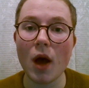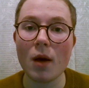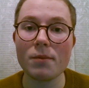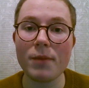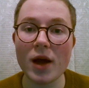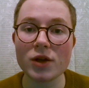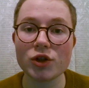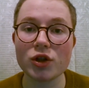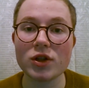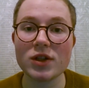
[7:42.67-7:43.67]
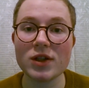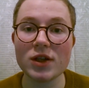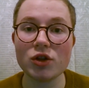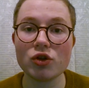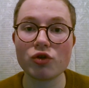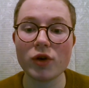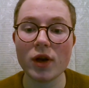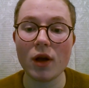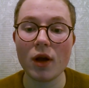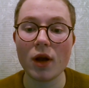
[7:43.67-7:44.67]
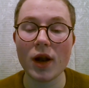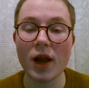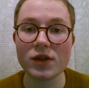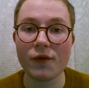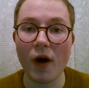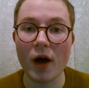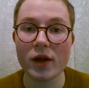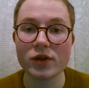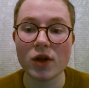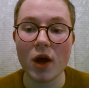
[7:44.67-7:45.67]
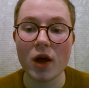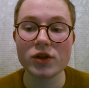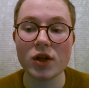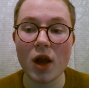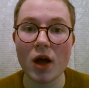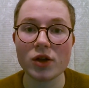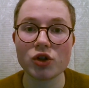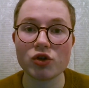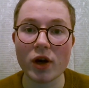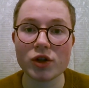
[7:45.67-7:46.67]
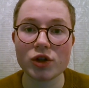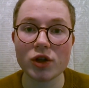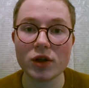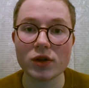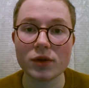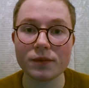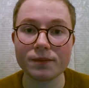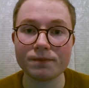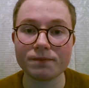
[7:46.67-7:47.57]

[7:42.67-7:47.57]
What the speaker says: batch decision tree classifiers to learn strategies.